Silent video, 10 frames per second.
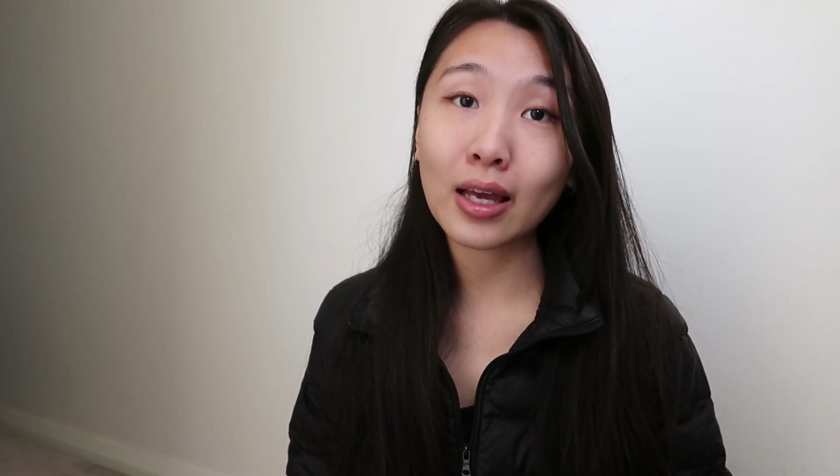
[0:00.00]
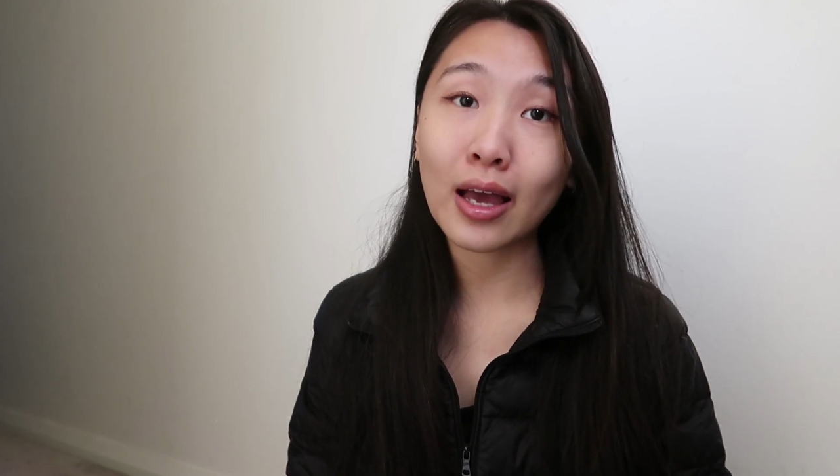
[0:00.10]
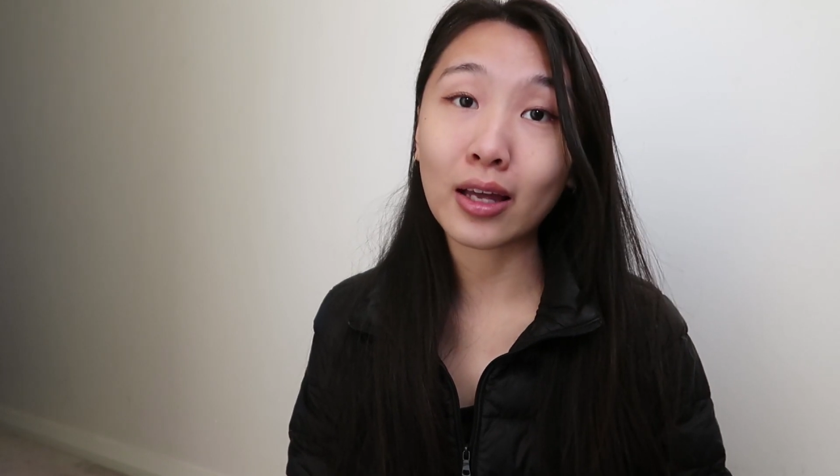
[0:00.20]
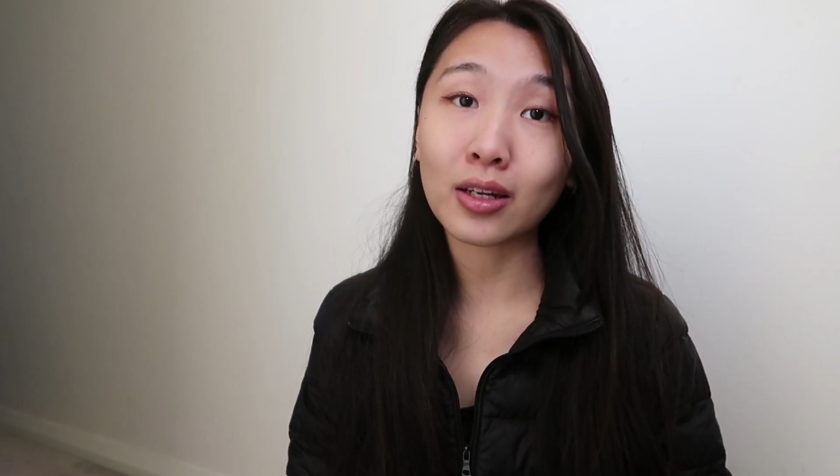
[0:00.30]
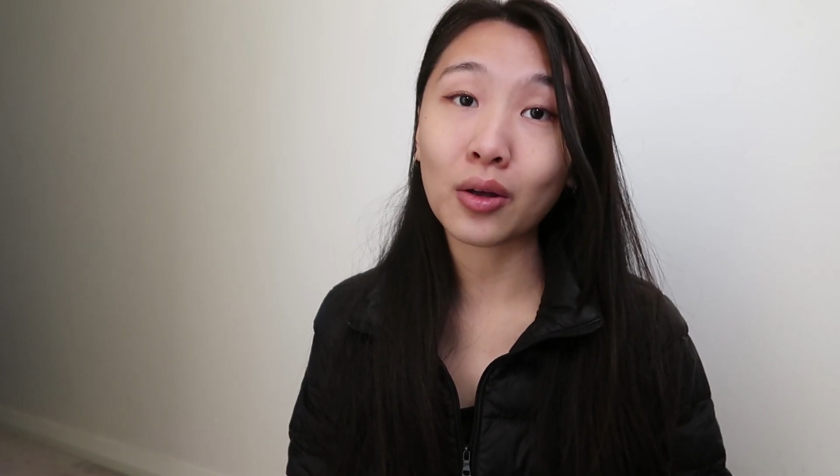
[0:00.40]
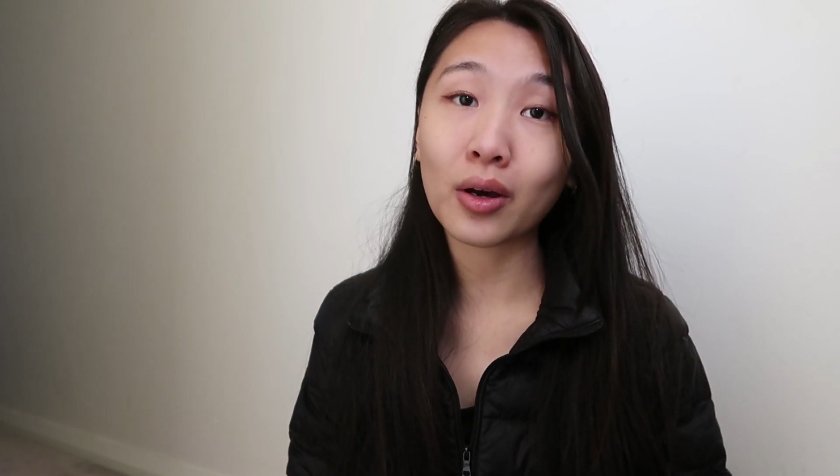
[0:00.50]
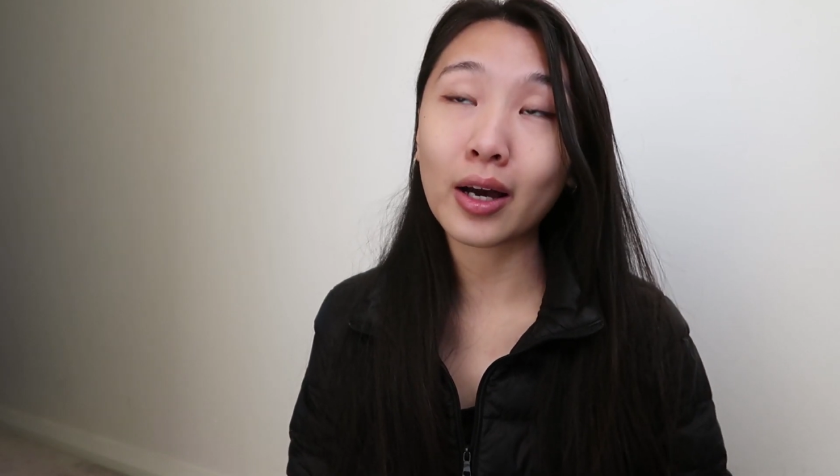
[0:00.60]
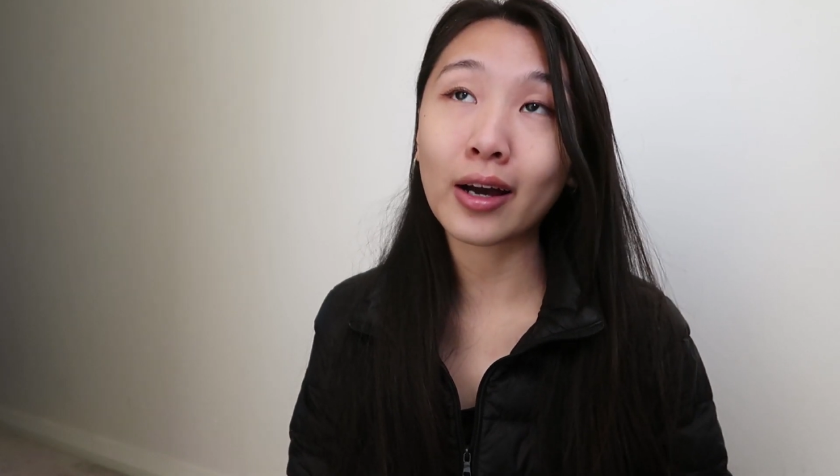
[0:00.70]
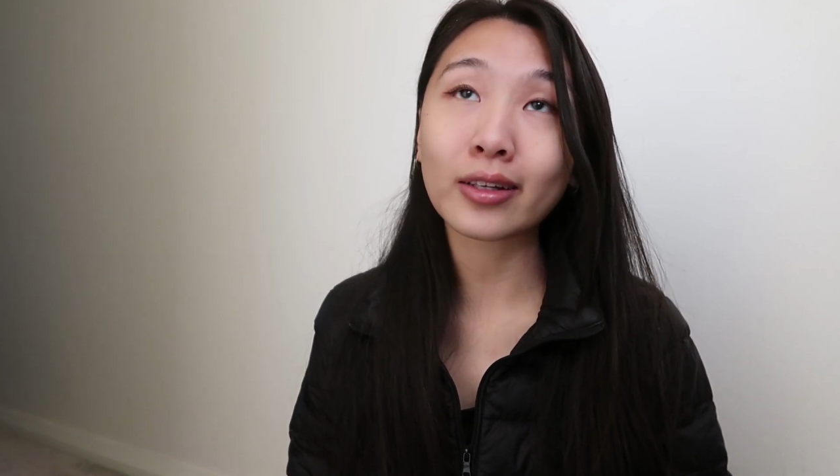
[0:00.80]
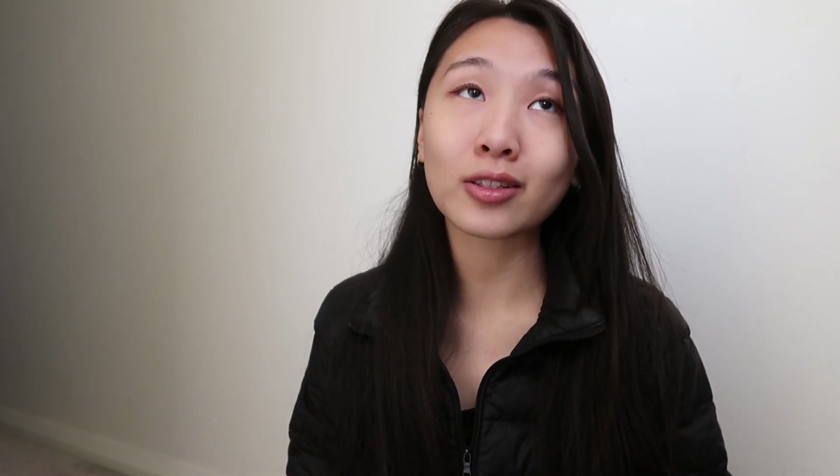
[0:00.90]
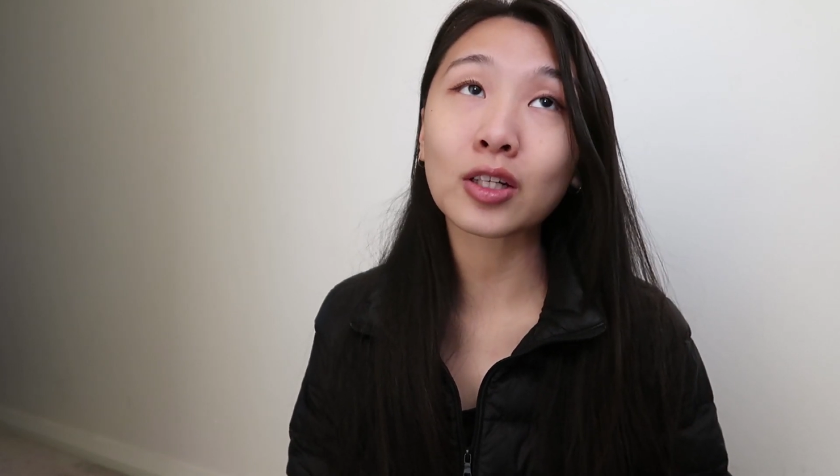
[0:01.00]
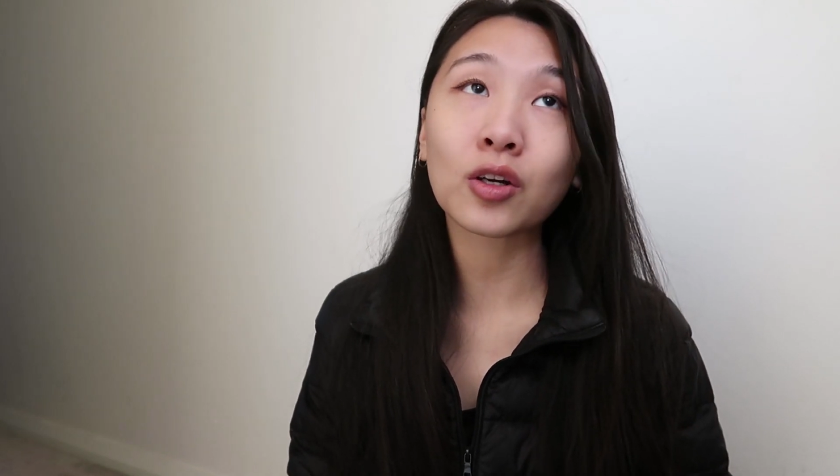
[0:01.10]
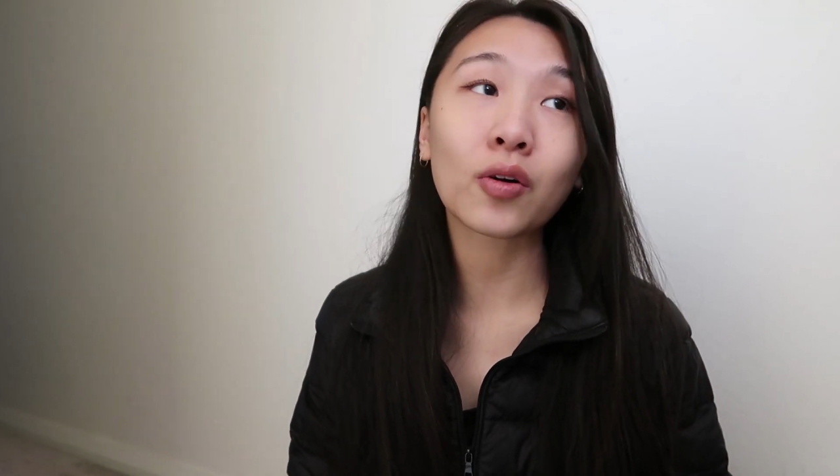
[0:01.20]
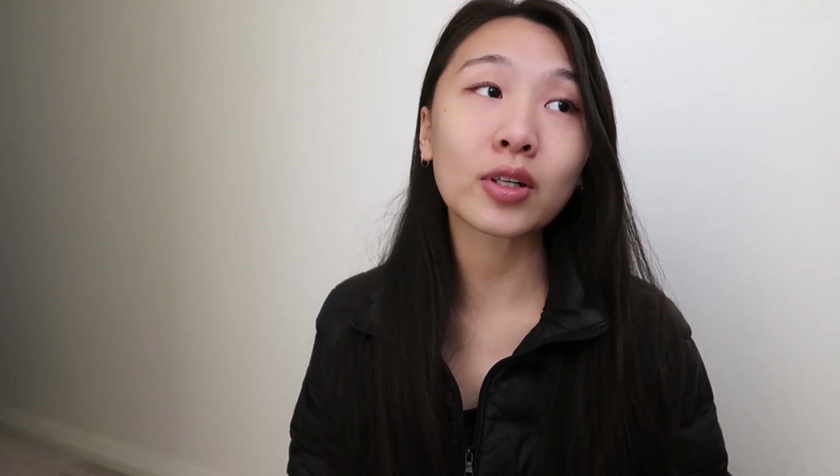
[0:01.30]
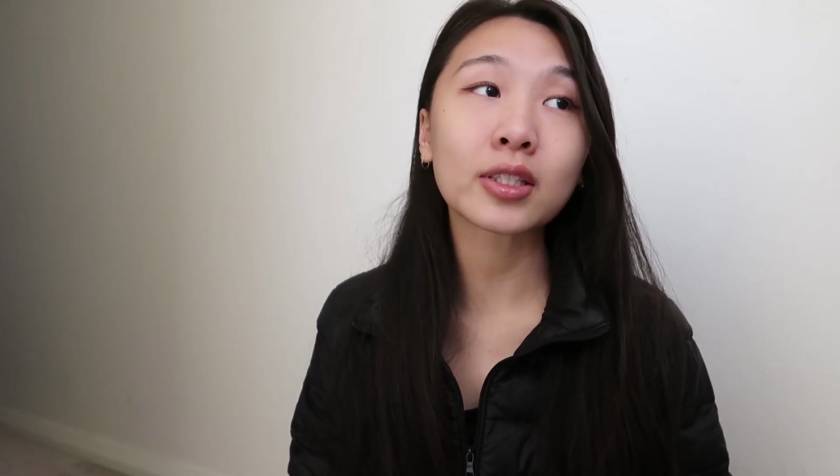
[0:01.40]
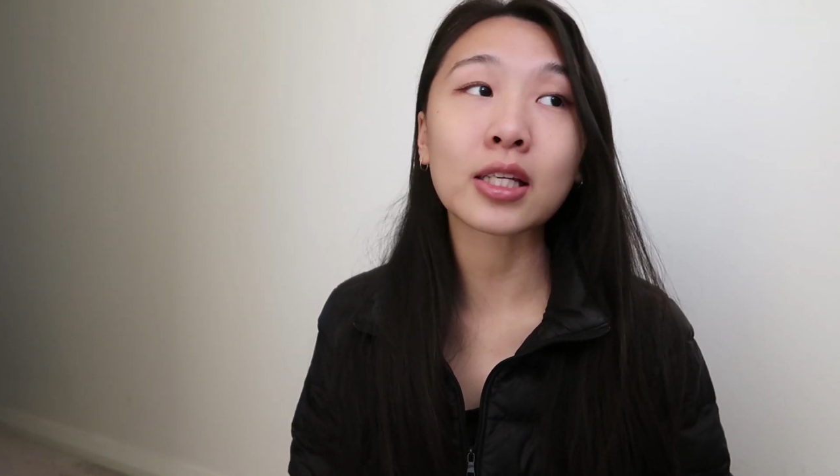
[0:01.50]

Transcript: And I can call us